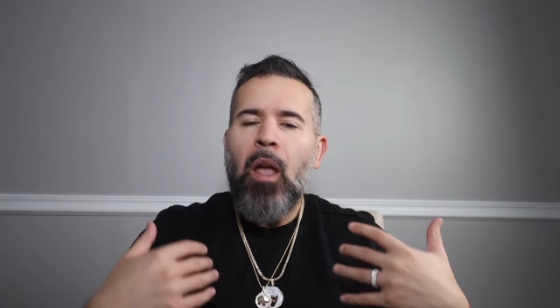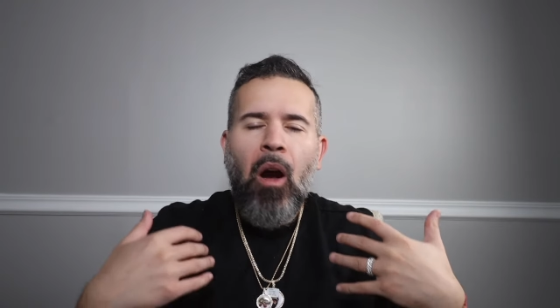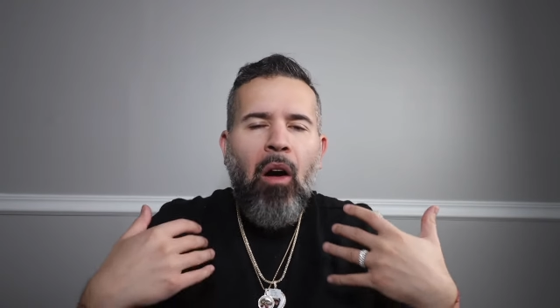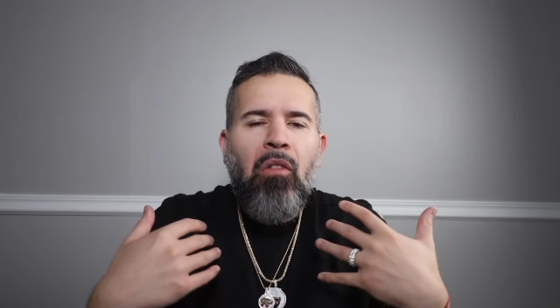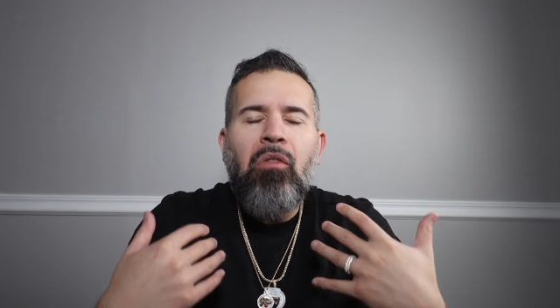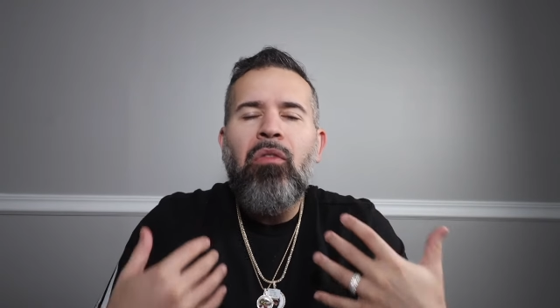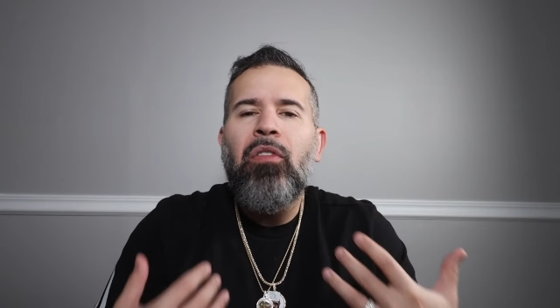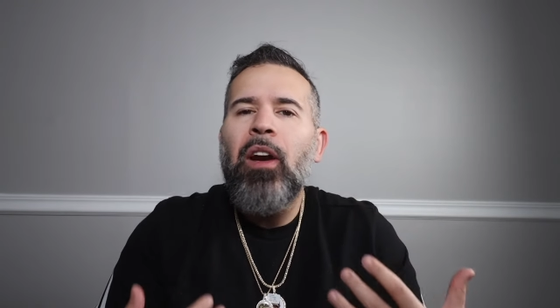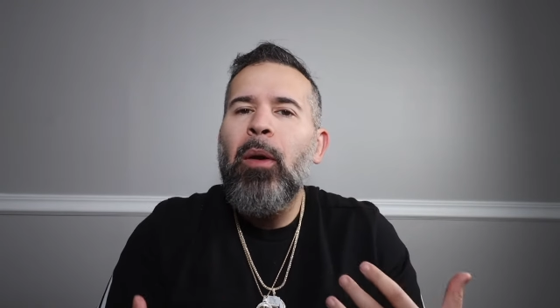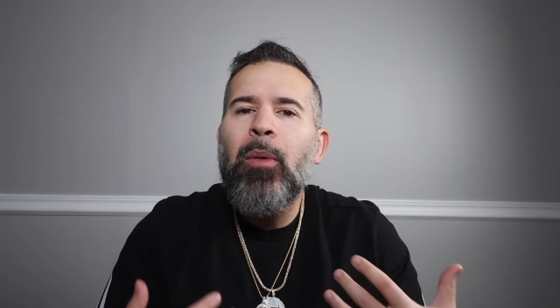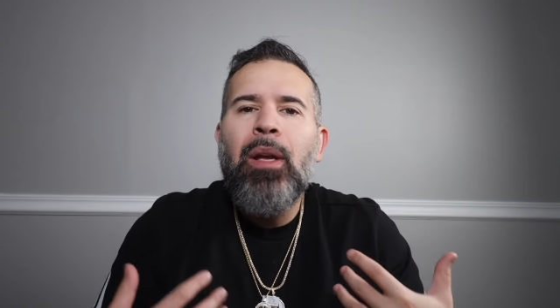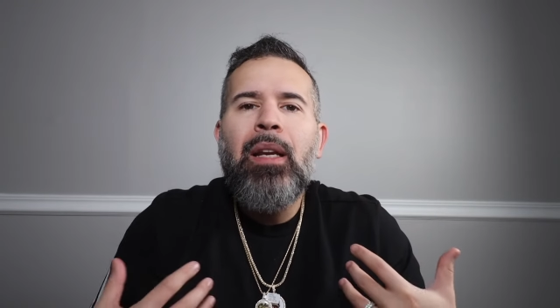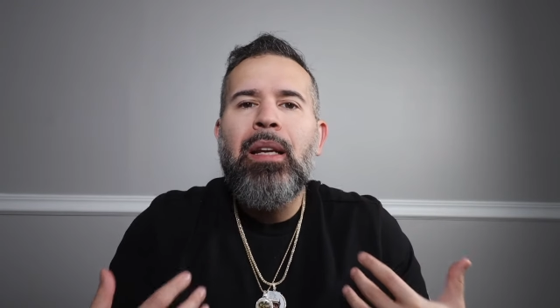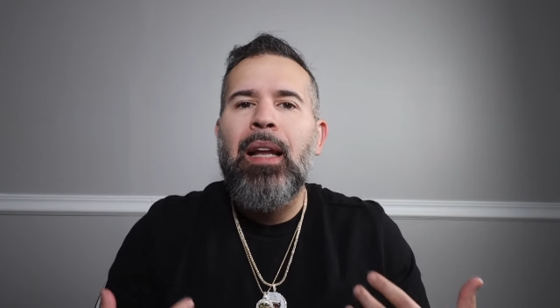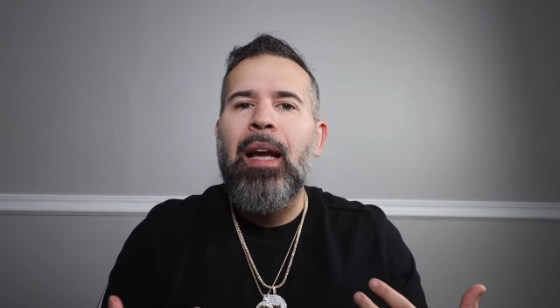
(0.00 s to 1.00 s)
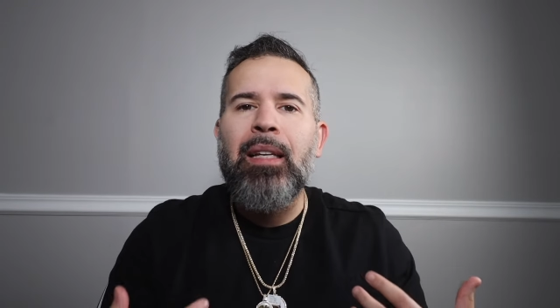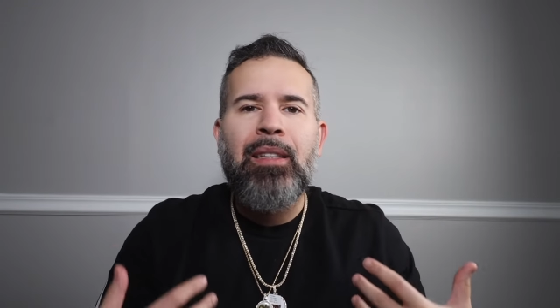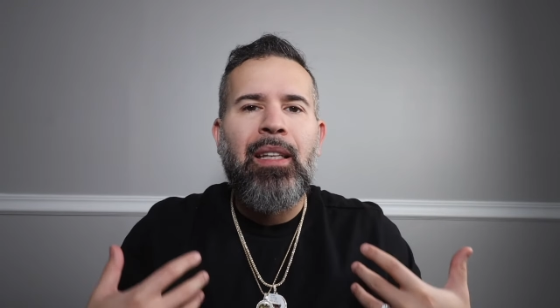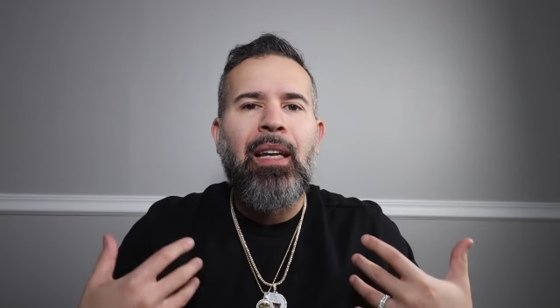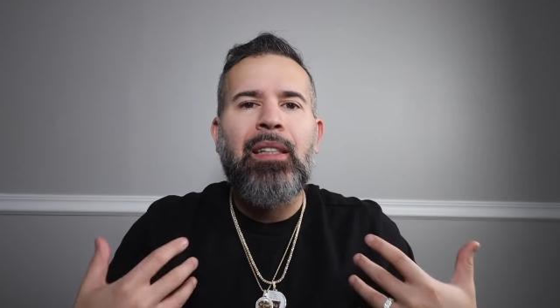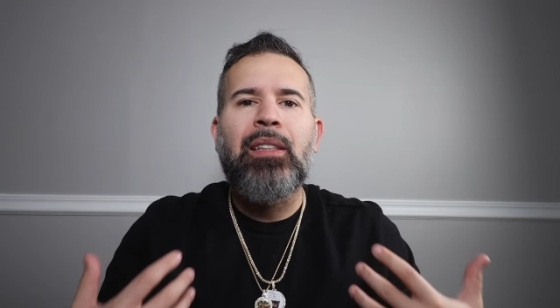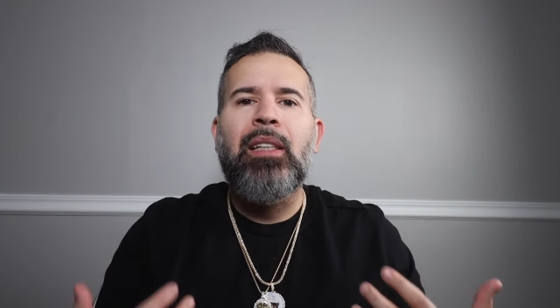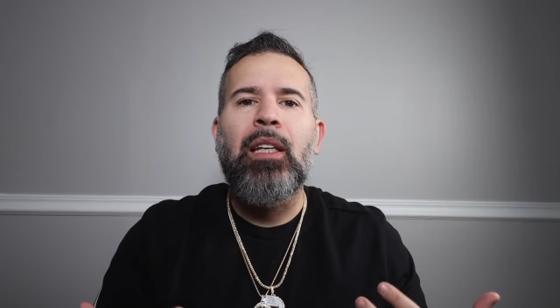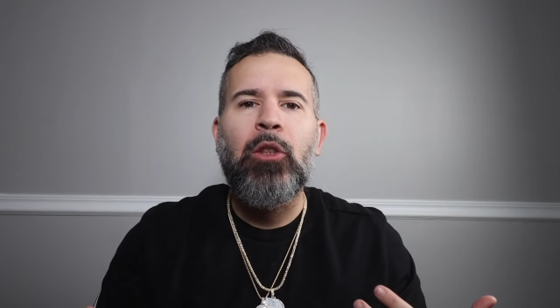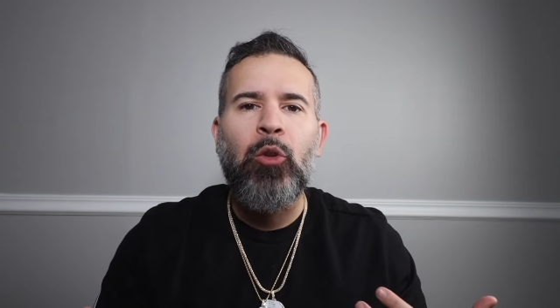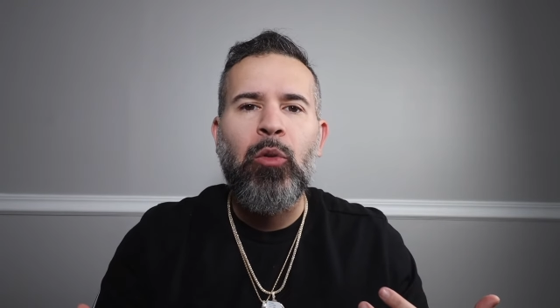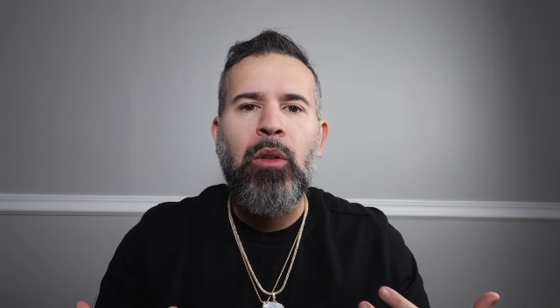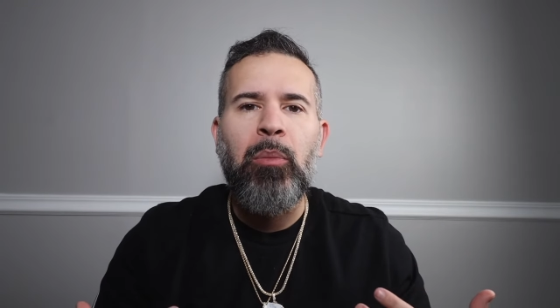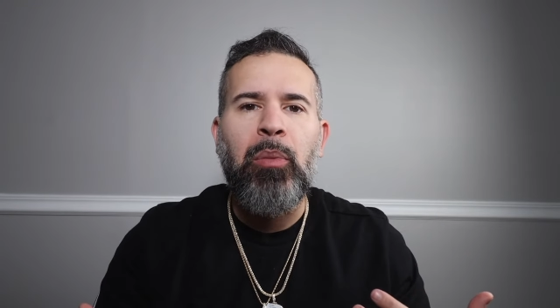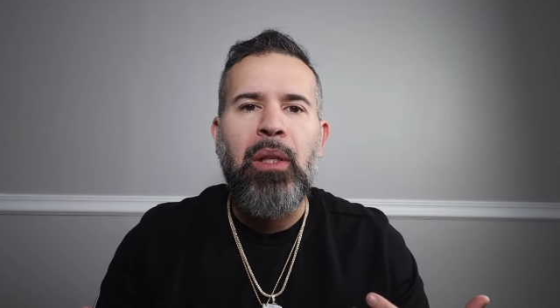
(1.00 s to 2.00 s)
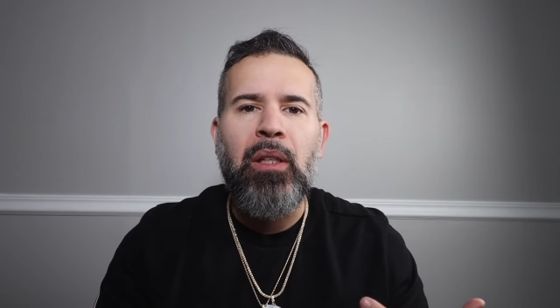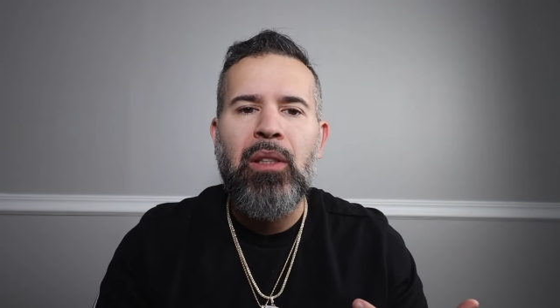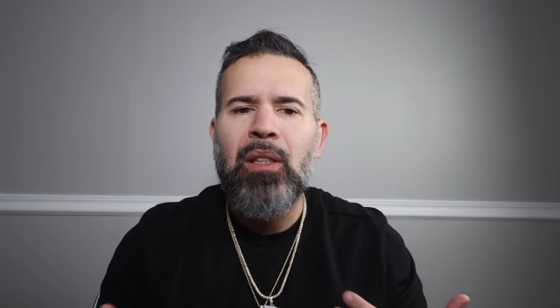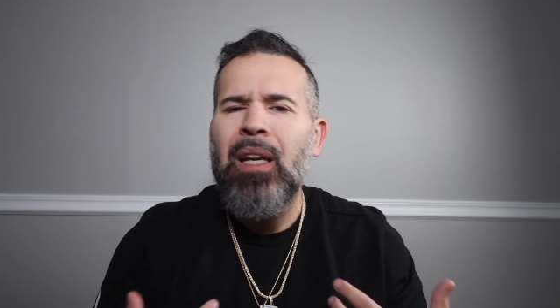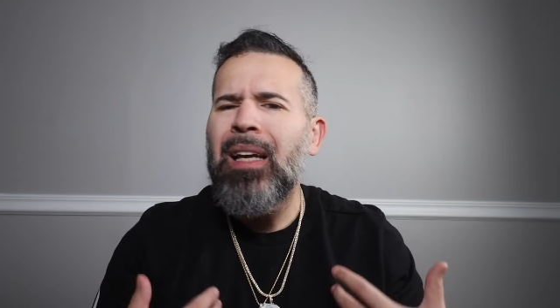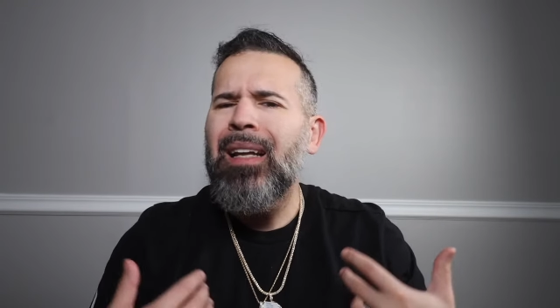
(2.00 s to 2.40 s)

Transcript: a very nice accessory piece,